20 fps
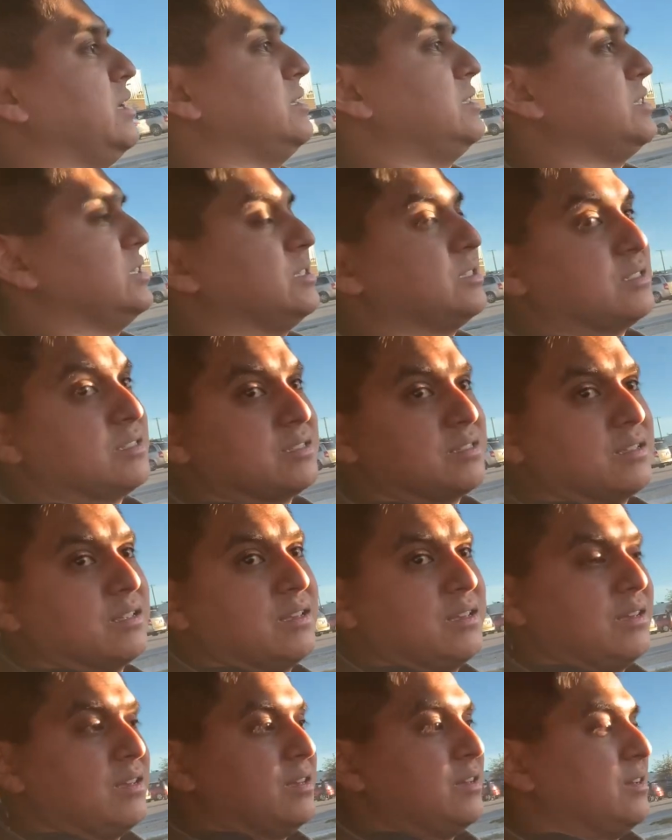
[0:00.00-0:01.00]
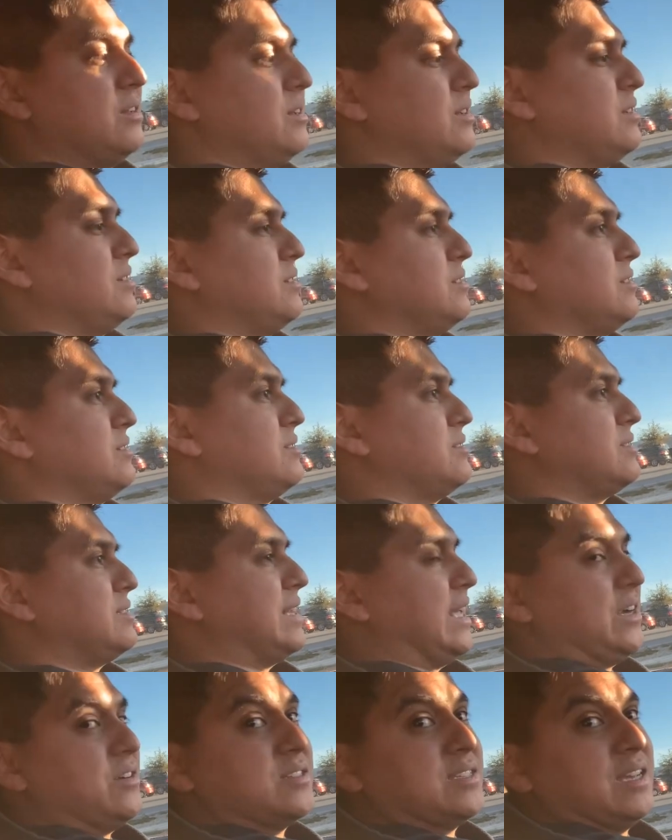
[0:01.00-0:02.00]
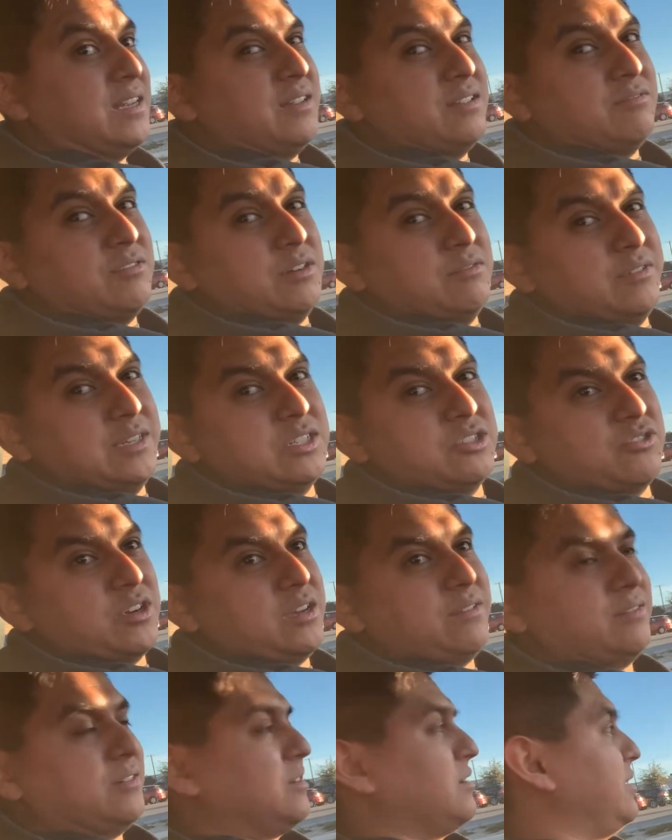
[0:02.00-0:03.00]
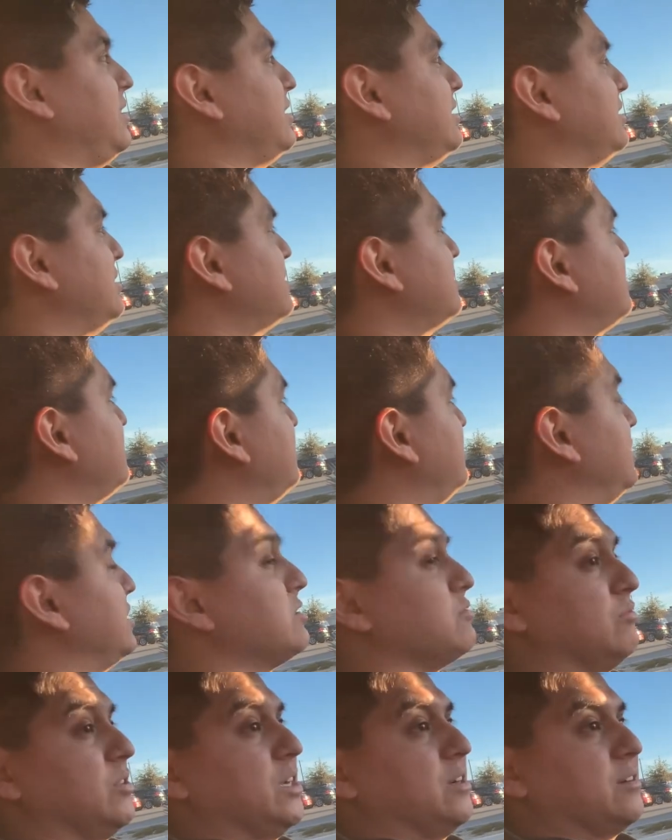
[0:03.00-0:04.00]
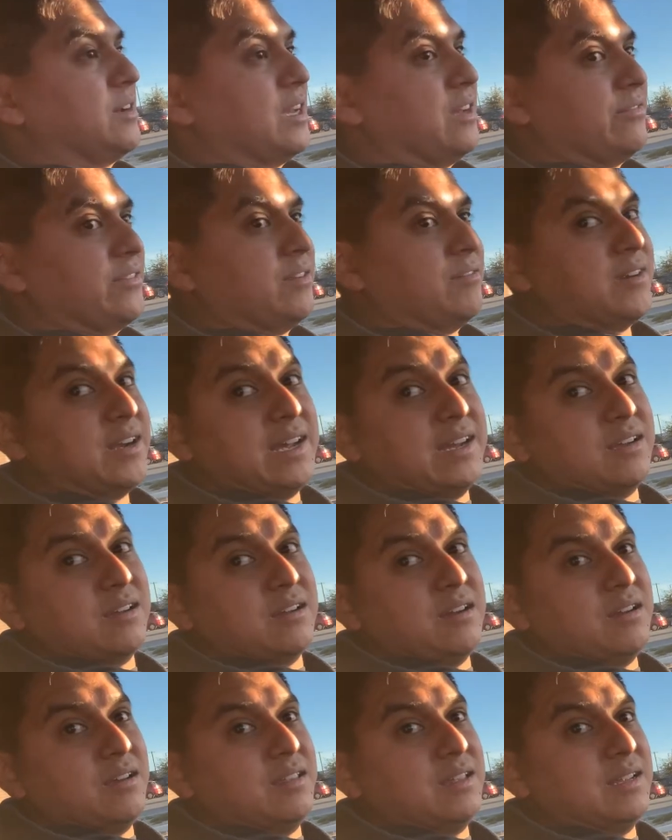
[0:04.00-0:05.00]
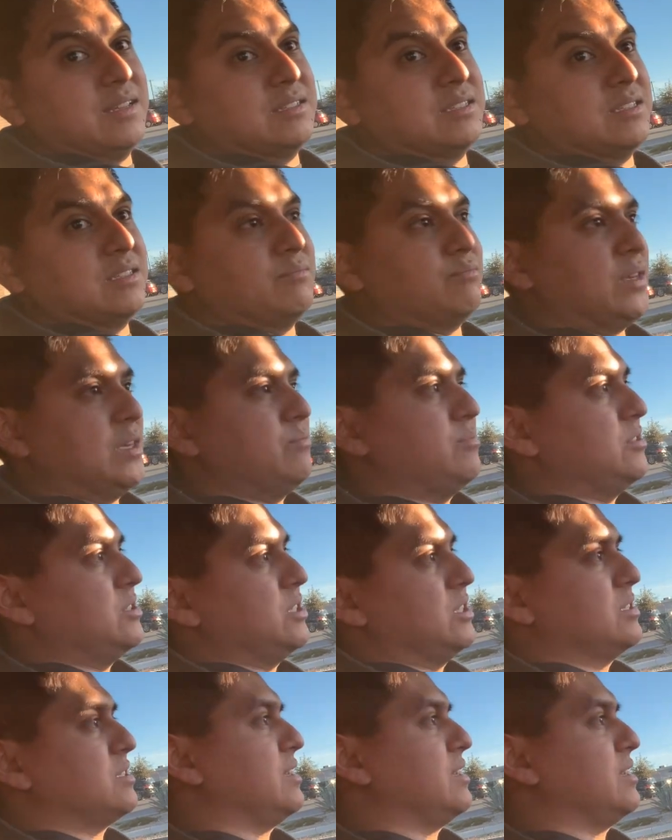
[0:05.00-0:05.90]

just stares at it when we drive it. Like it's weird. I've never had a car that people just